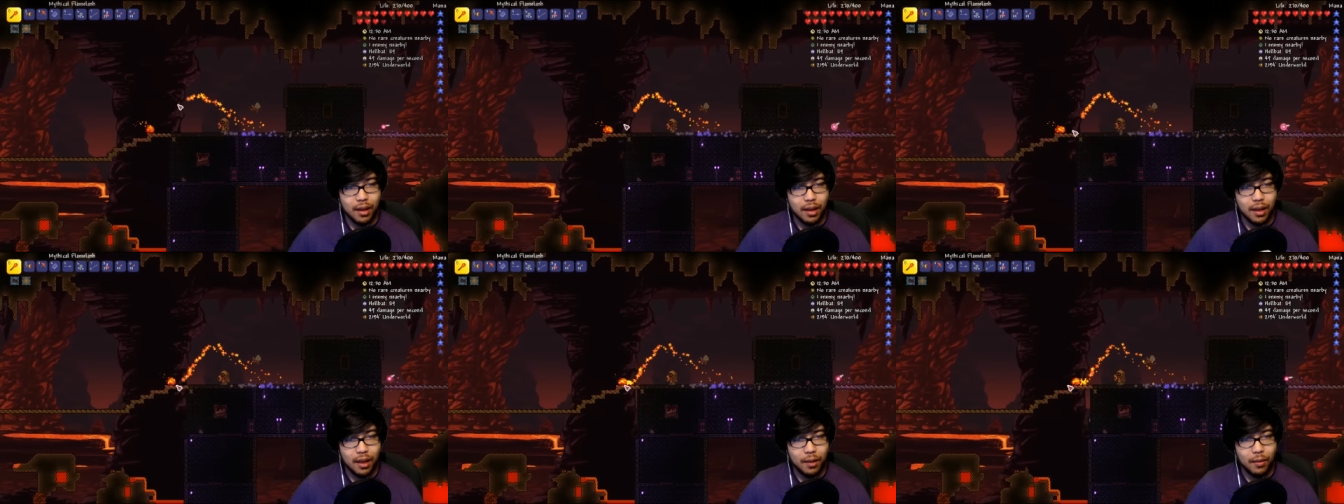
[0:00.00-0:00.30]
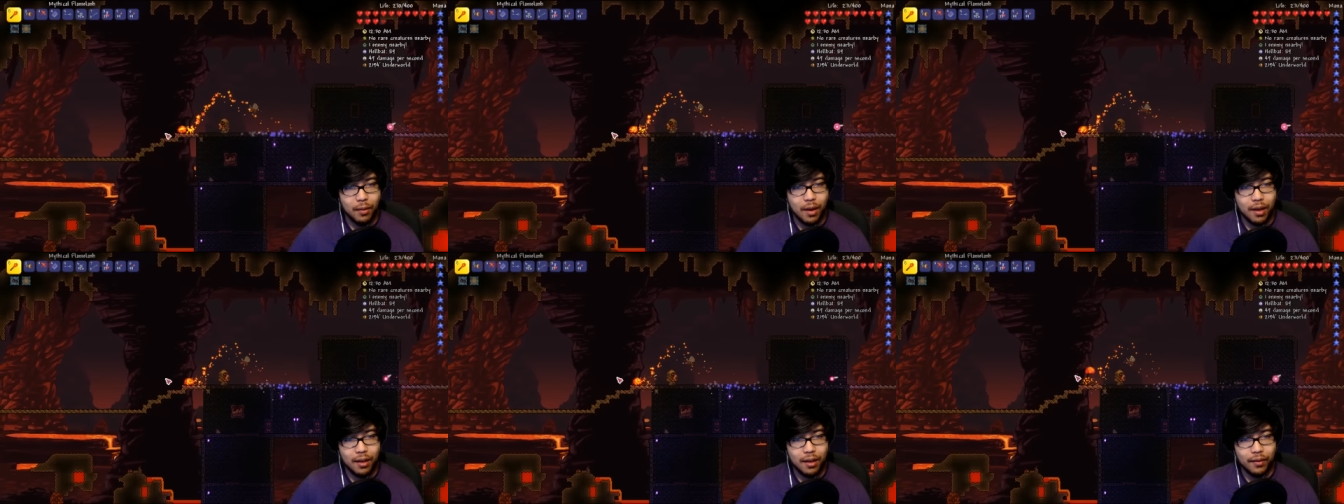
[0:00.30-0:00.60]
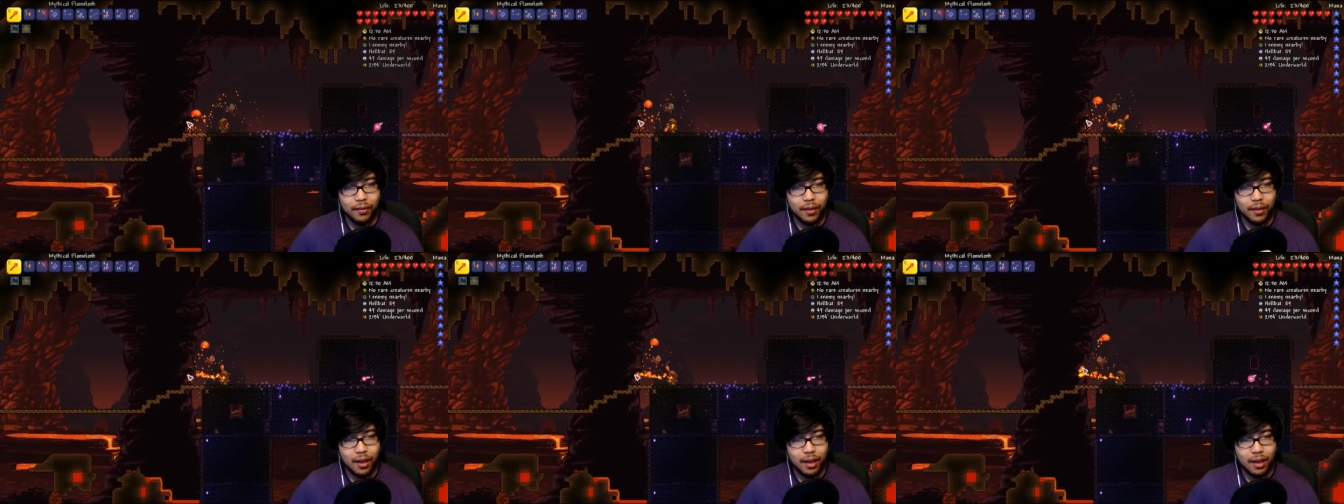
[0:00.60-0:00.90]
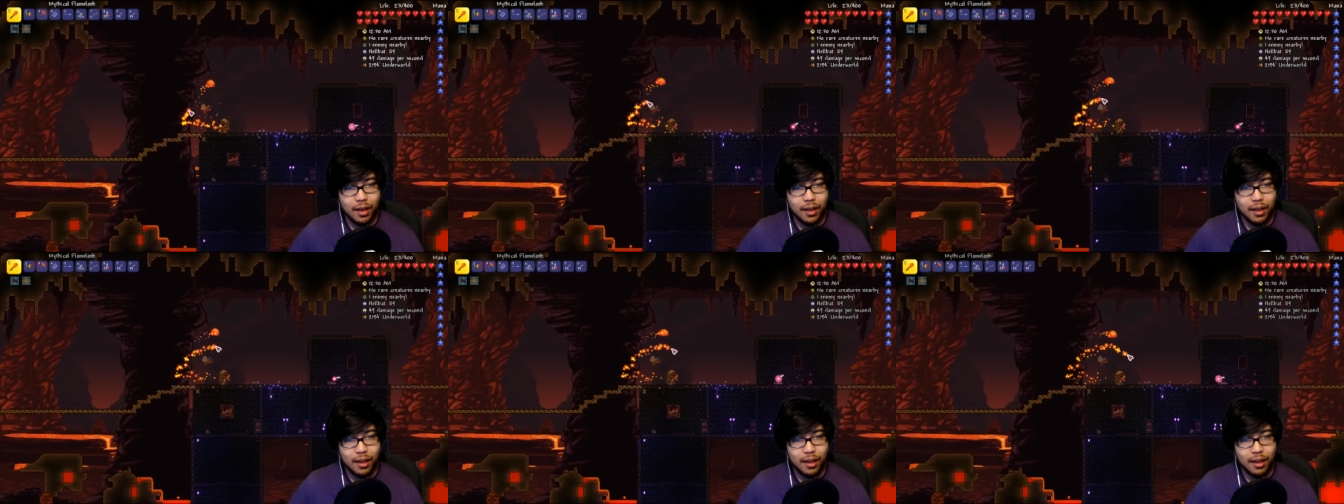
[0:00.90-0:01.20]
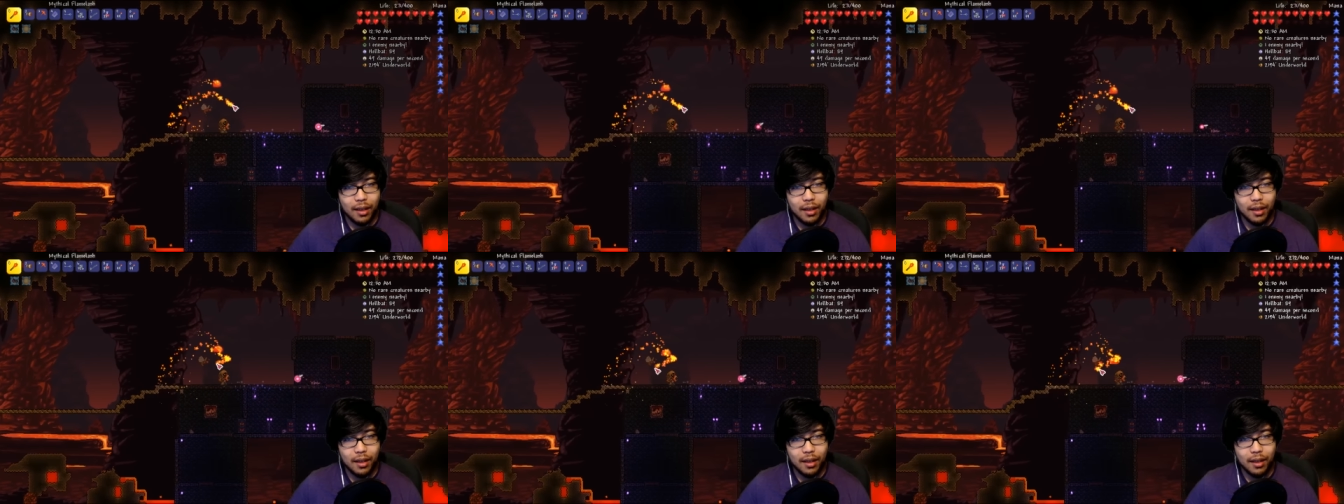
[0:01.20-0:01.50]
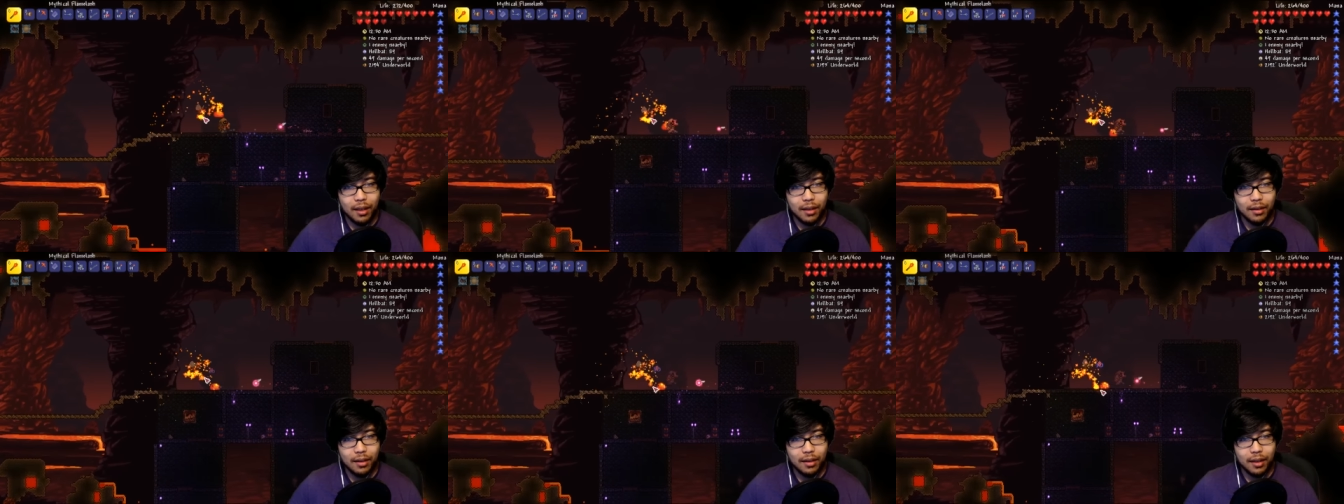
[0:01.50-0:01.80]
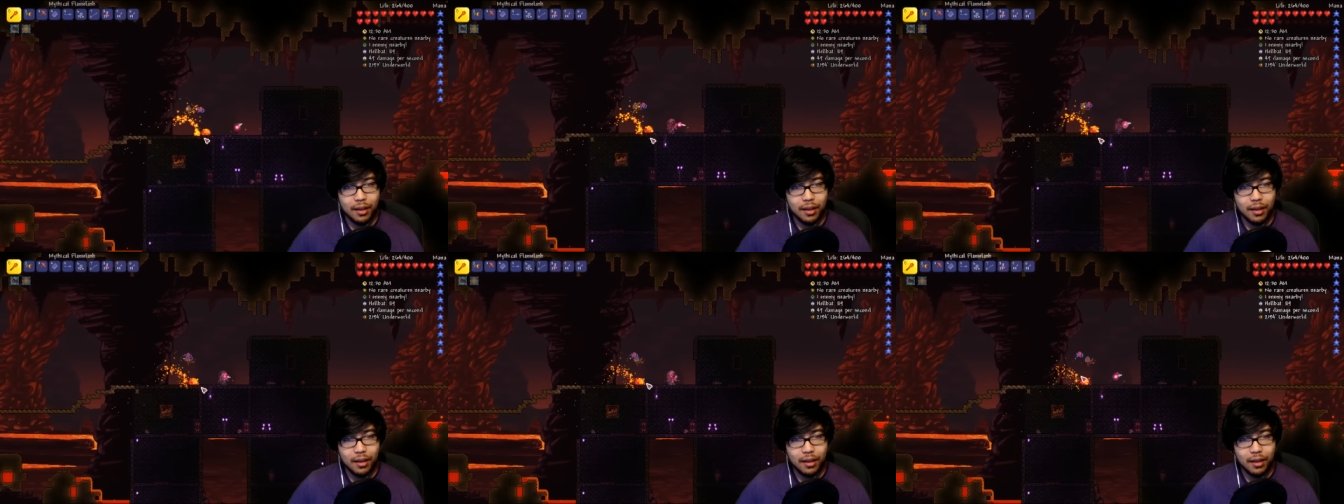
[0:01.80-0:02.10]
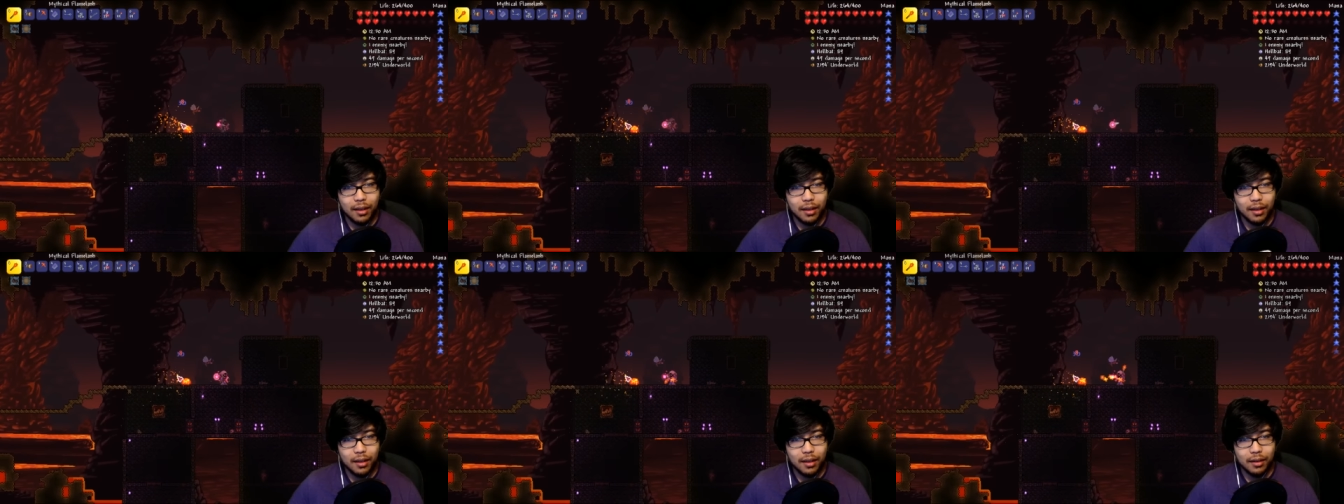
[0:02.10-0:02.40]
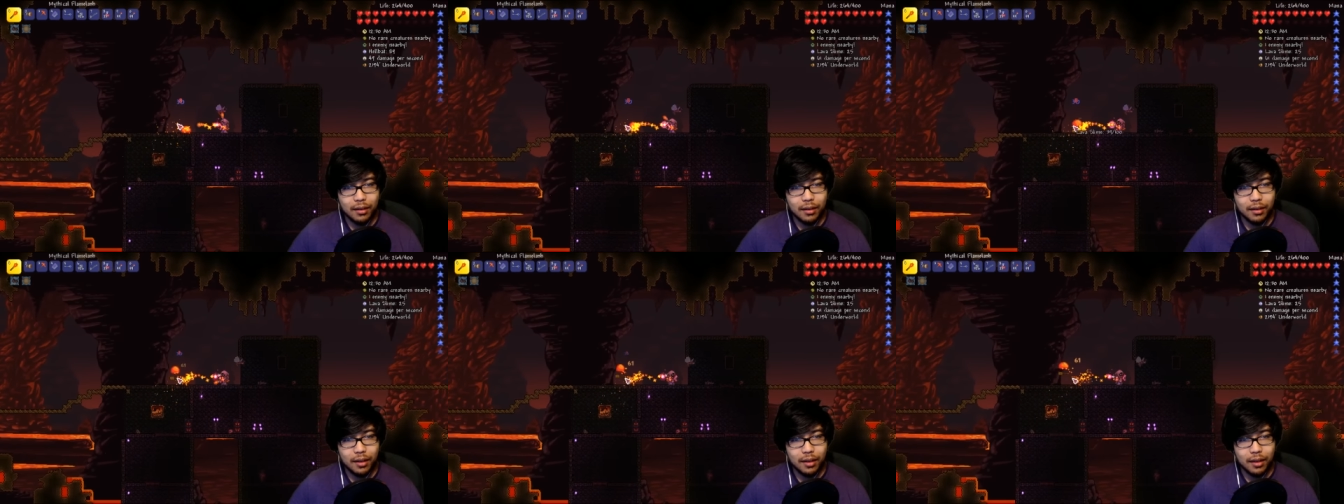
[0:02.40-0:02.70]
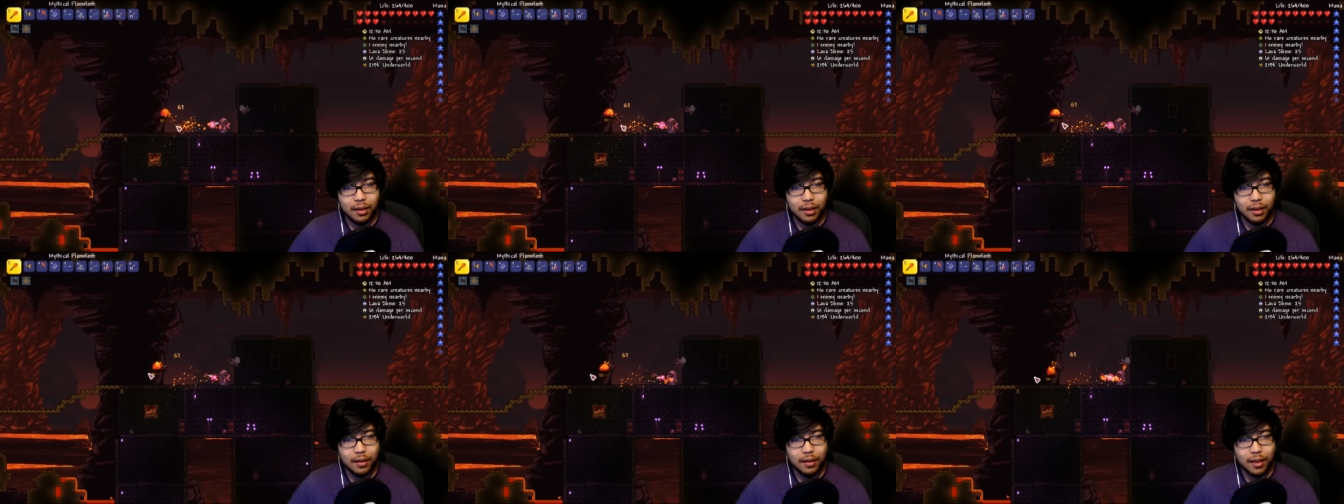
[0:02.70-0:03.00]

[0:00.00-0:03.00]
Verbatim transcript: I wanna fly high. Da, da, da, da, da.